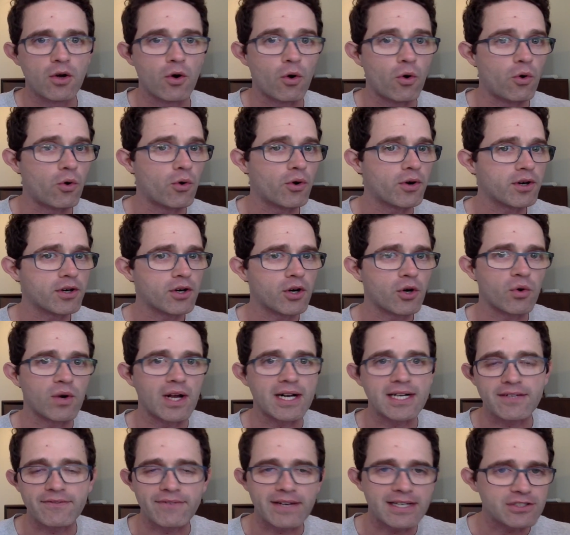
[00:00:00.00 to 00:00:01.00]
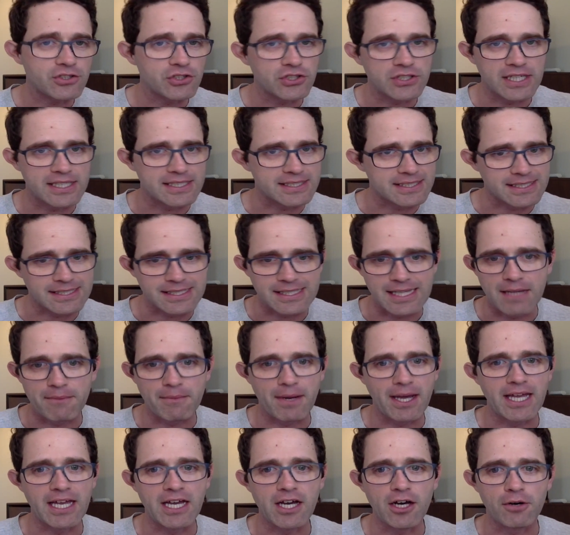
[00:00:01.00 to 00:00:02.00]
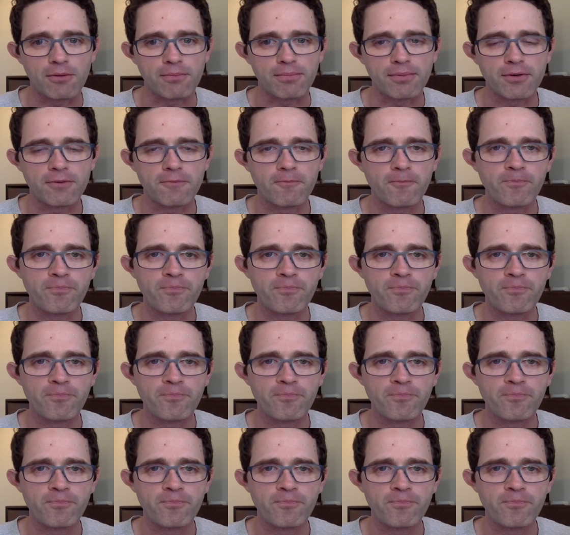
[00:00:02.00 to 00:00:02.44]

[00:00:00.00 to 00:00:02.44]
or corrective exercises that might help.